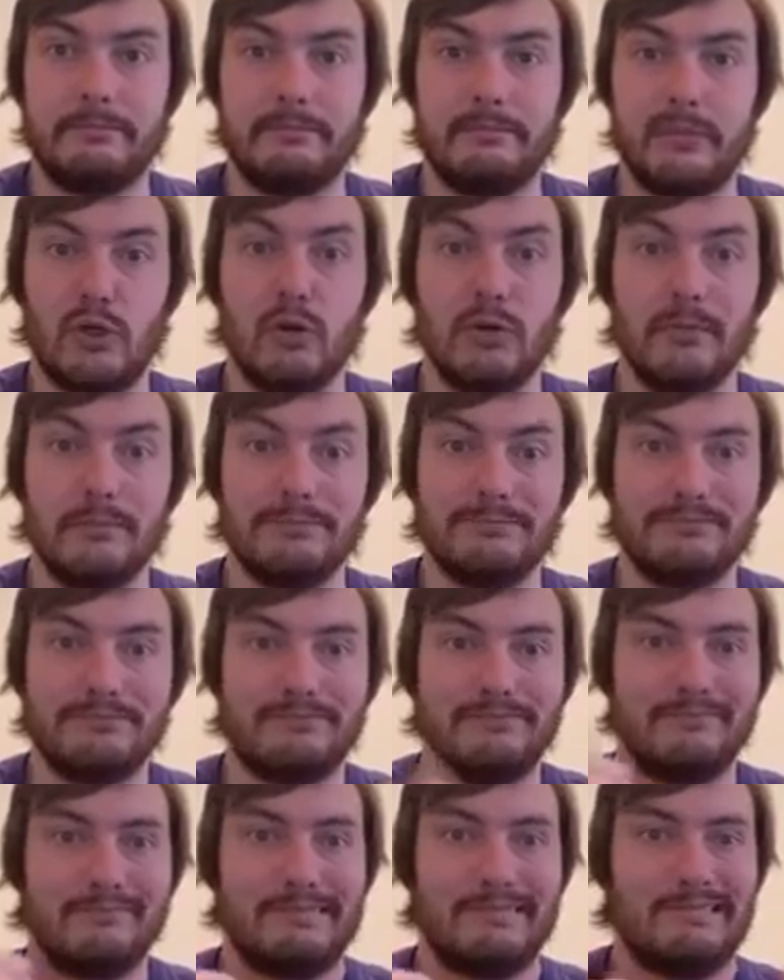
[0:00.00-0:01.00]
Cool.
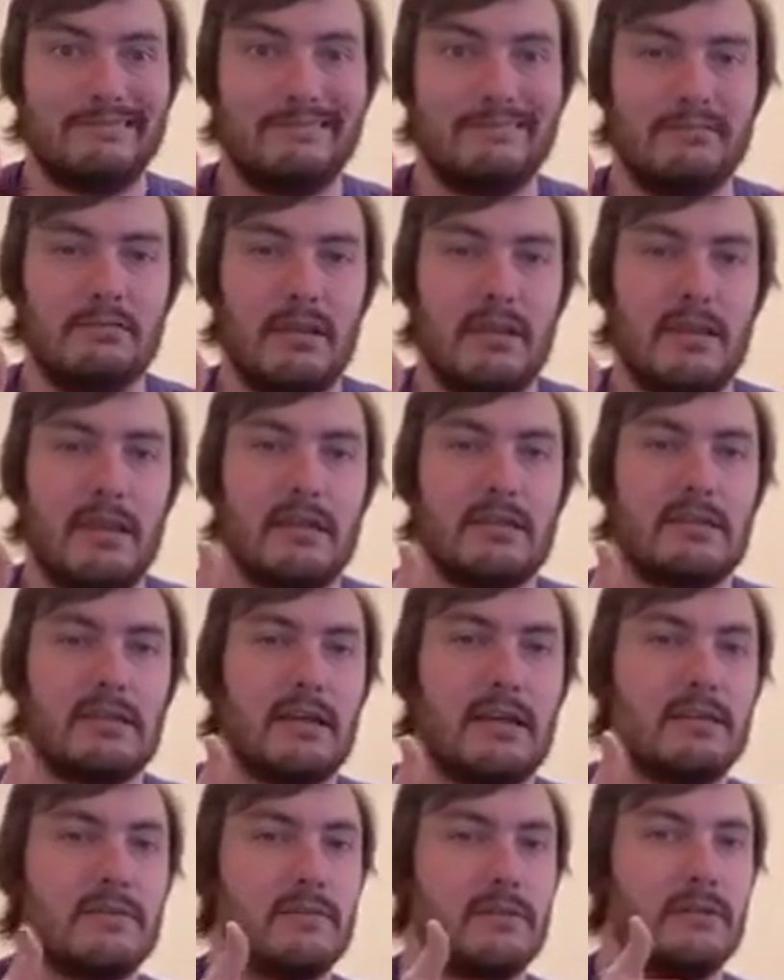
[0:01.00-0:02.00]
Thanks,
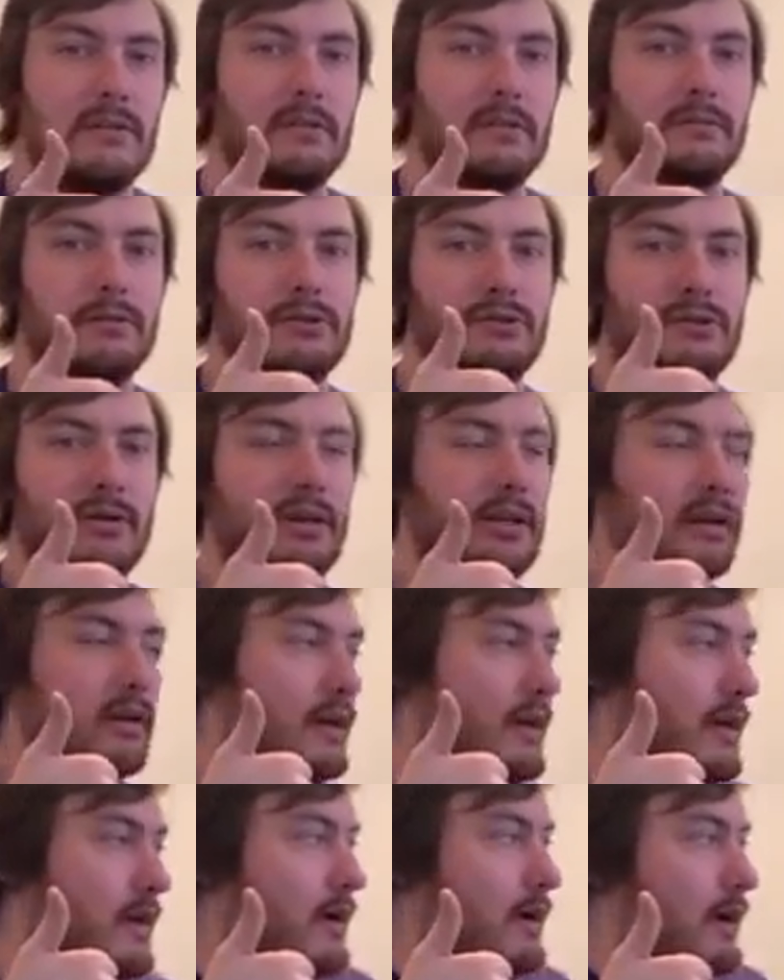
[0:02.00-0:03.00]
guys, for joining.
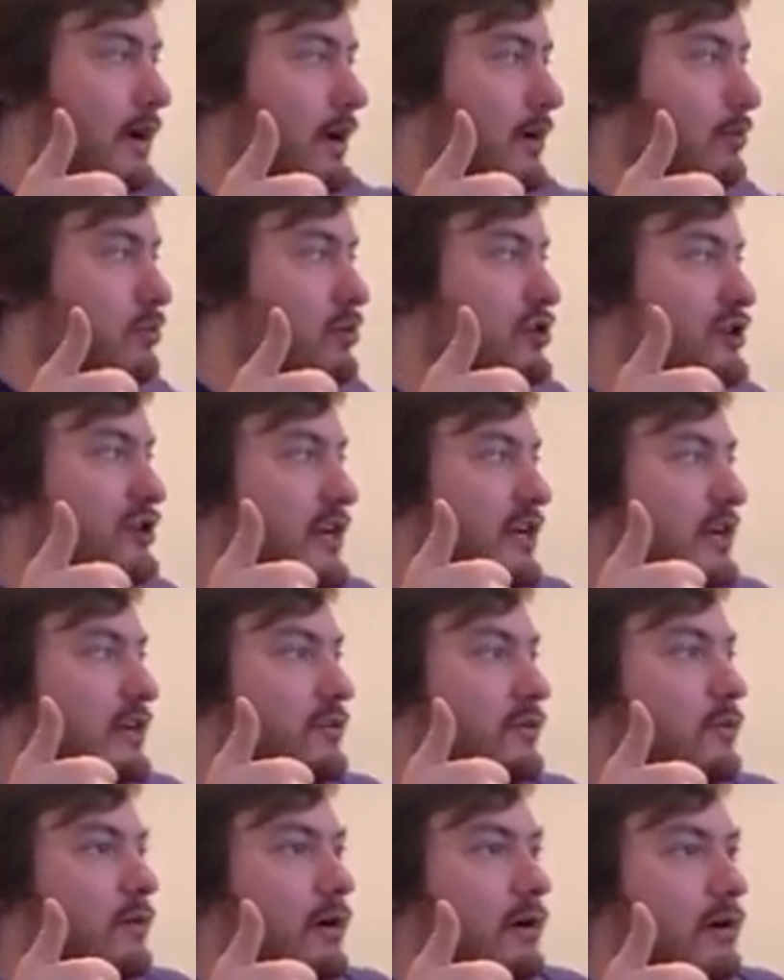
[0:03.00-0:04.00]
I appreciate
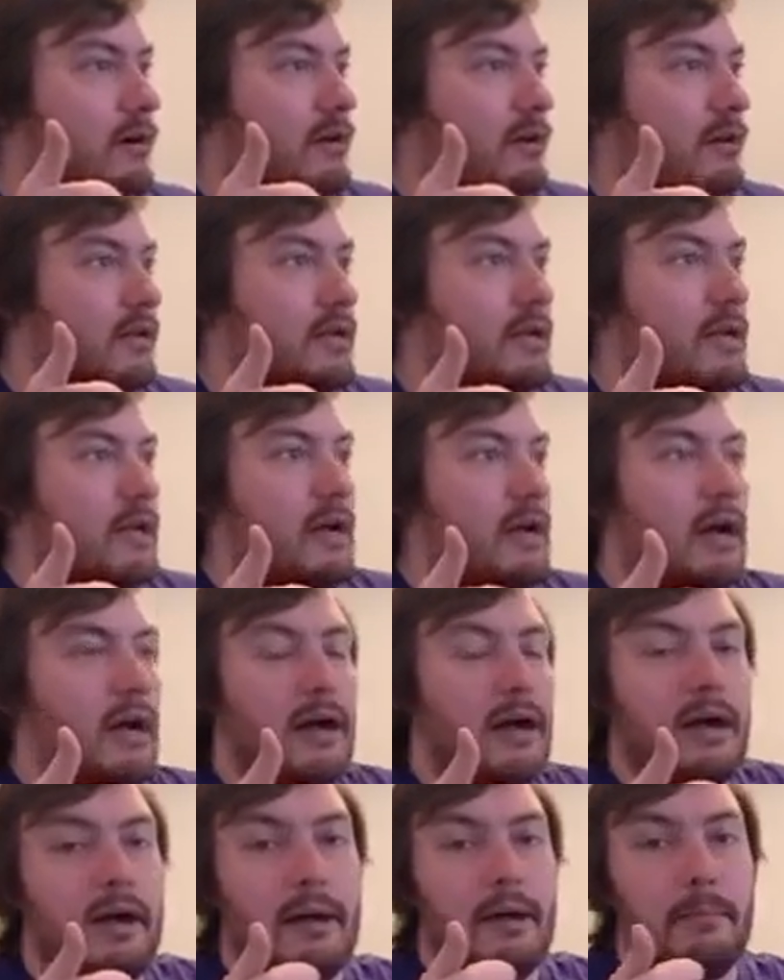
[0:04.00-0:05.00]
you all.
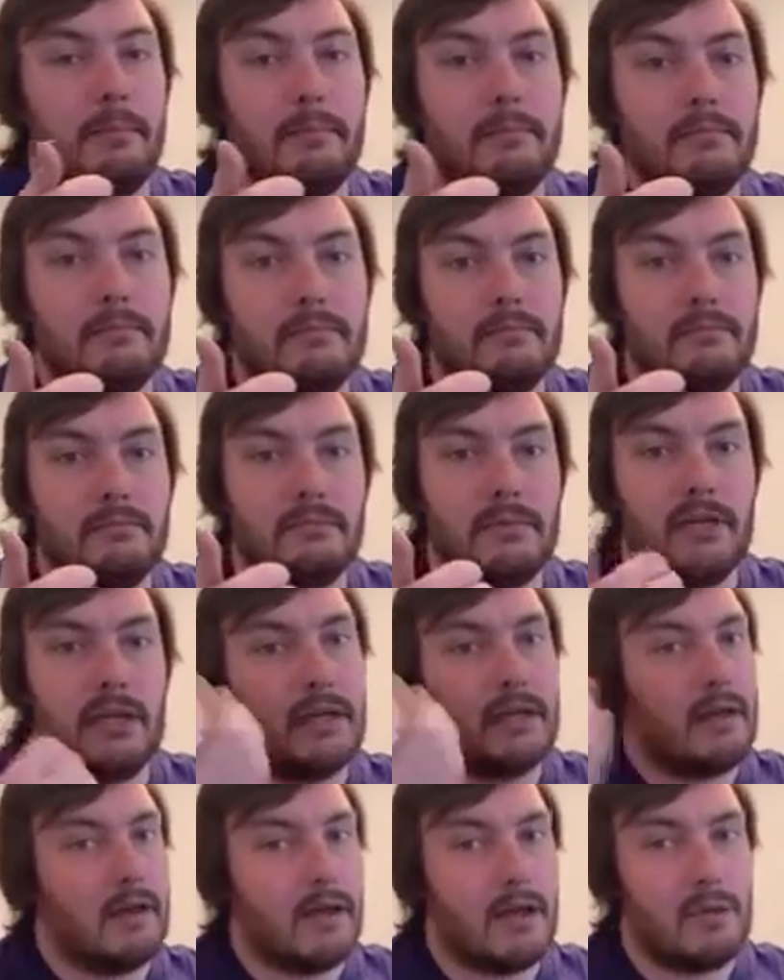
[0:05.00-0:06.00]

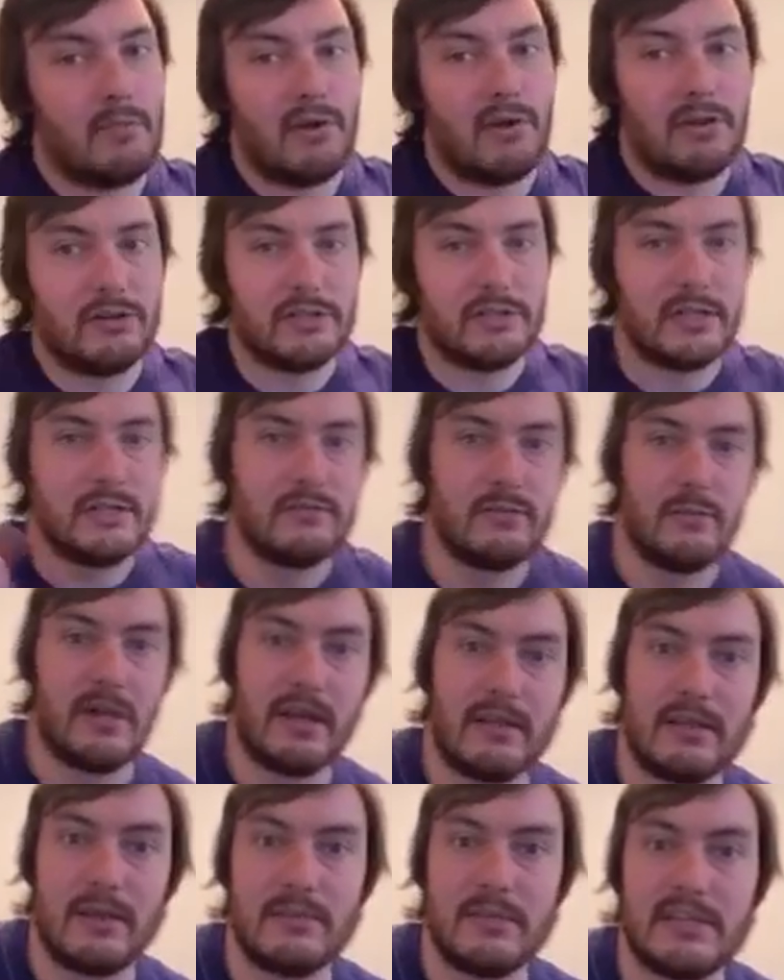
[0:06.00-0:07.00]
Again, I apologize for
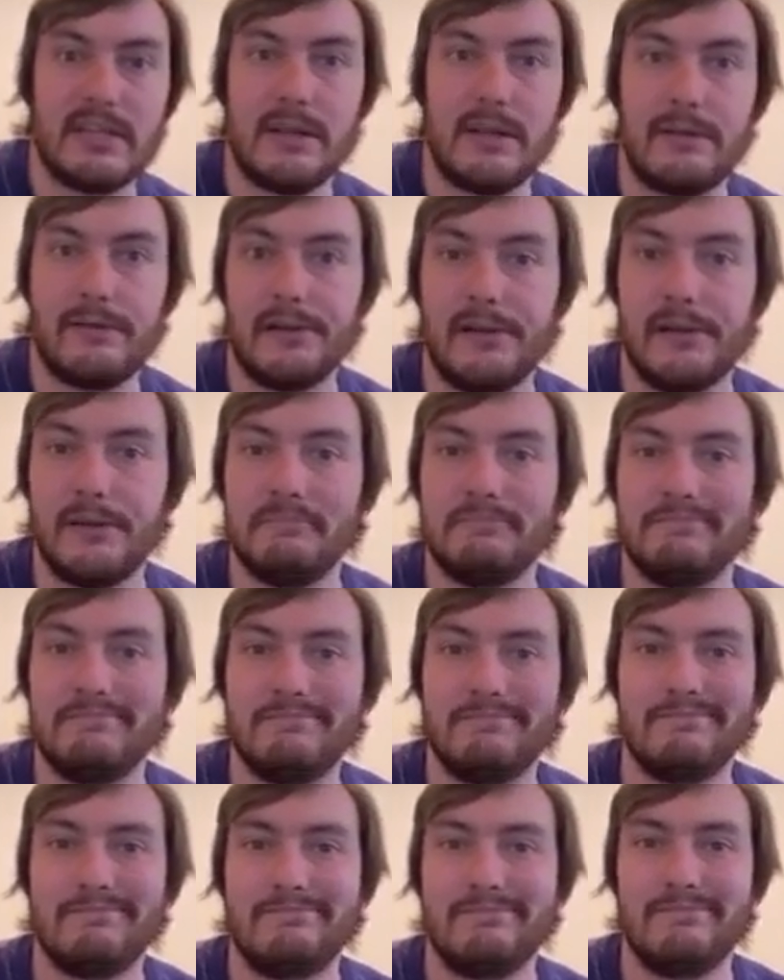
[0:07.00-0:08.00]
making that mistake earlier.
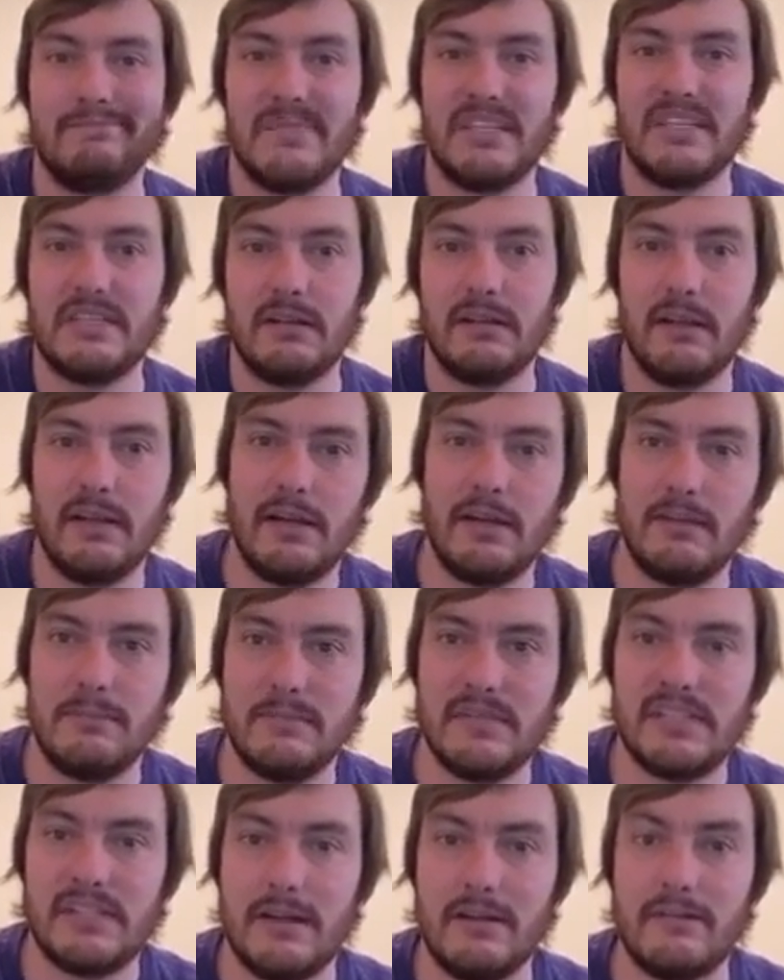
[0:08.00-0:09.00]
See you later.
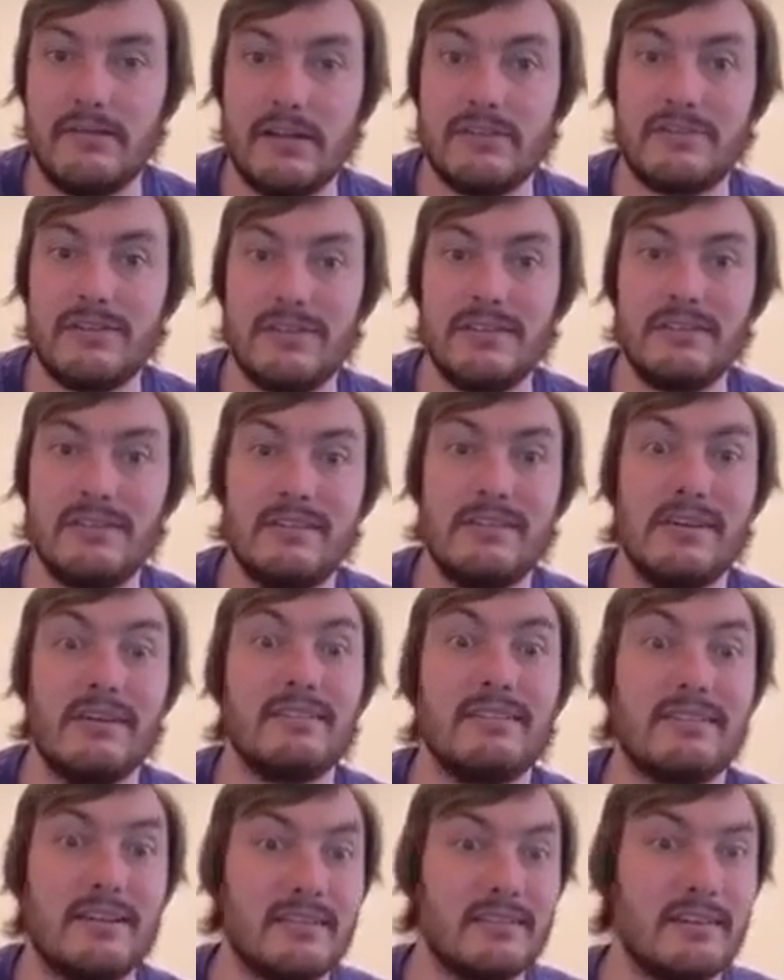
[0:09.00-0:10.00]
Stay adventurous and
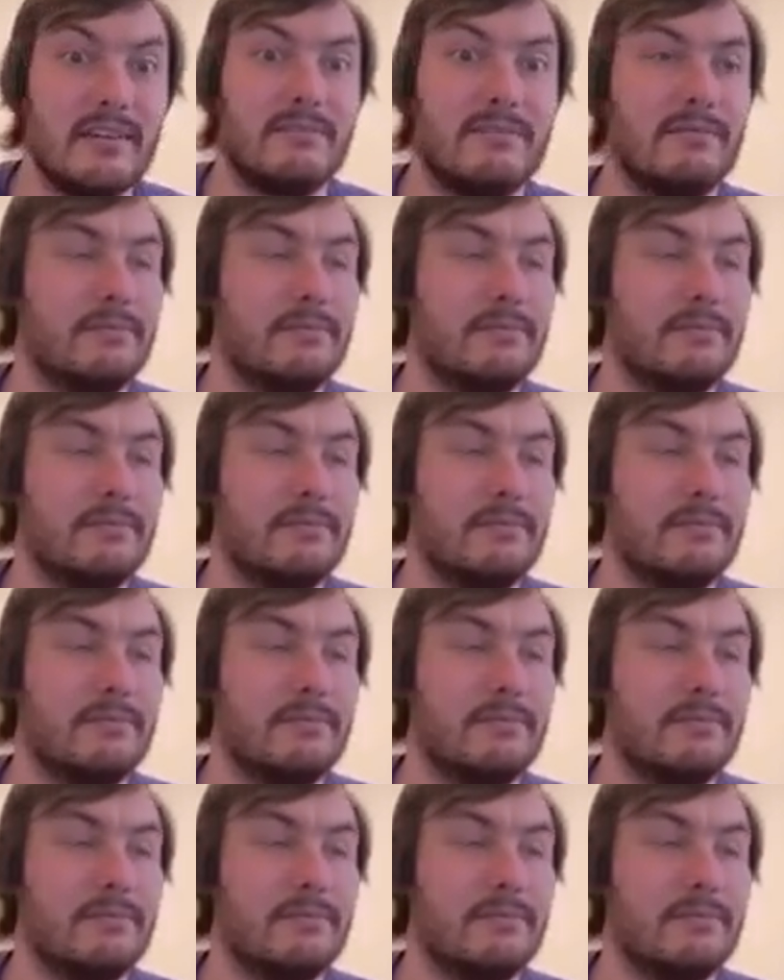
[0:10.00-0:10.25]
stay safe.